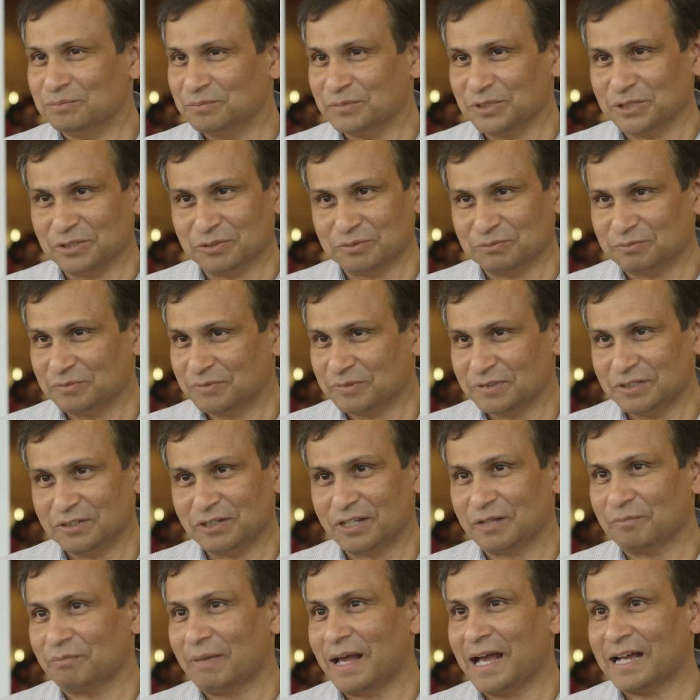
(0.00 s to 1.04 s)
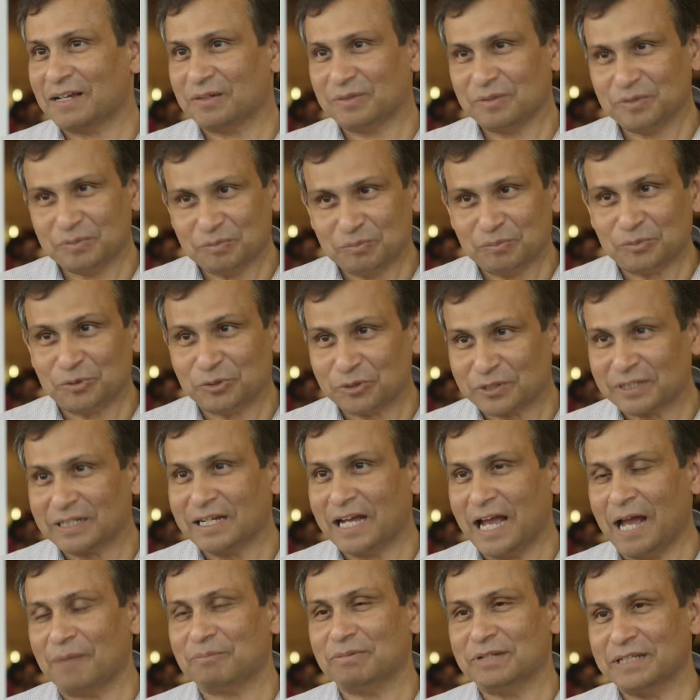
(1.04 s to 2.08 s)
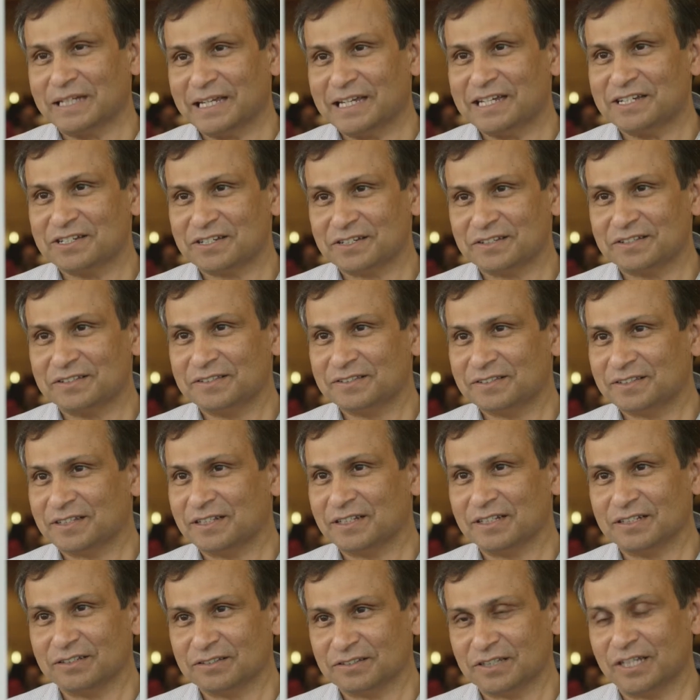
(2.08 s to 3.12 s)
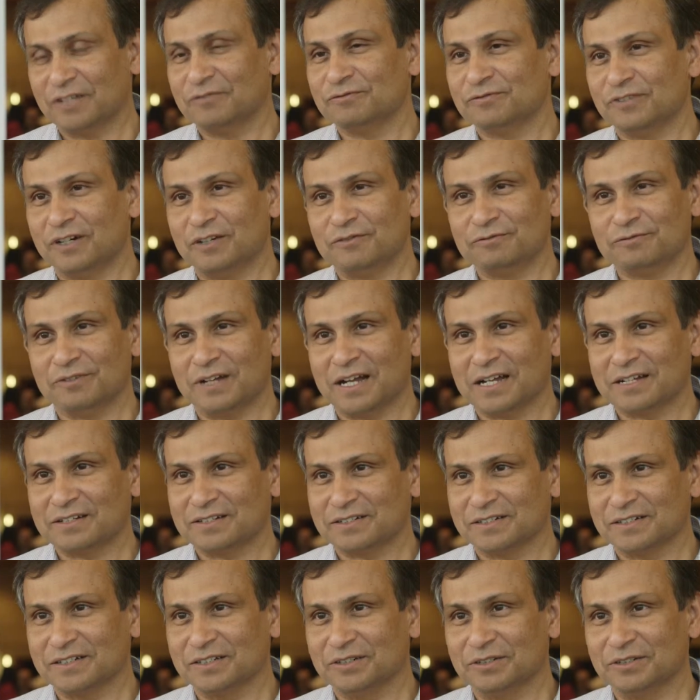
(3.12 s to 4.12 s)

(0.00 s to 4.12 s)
you know, you can pack more applications in the same form factor.